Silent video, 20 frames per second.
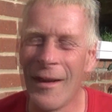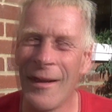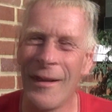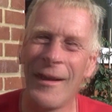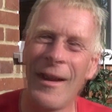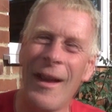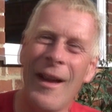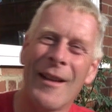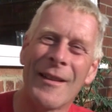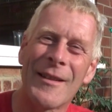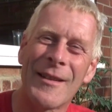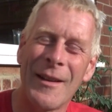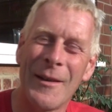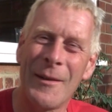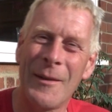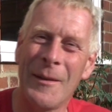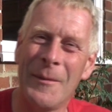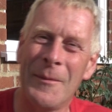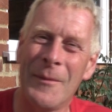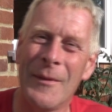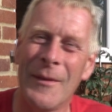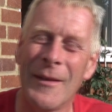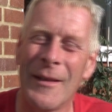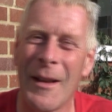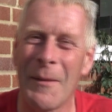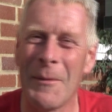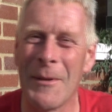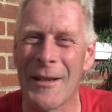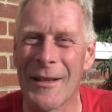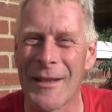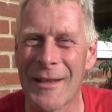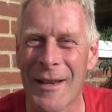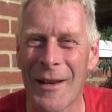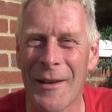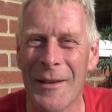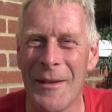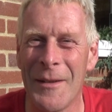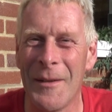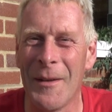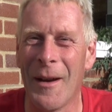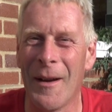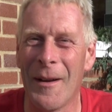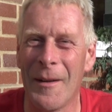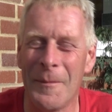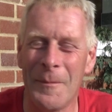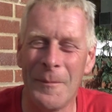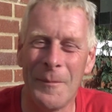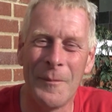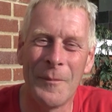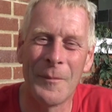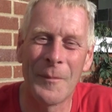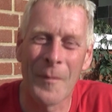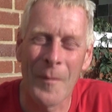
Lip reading: me just tell you.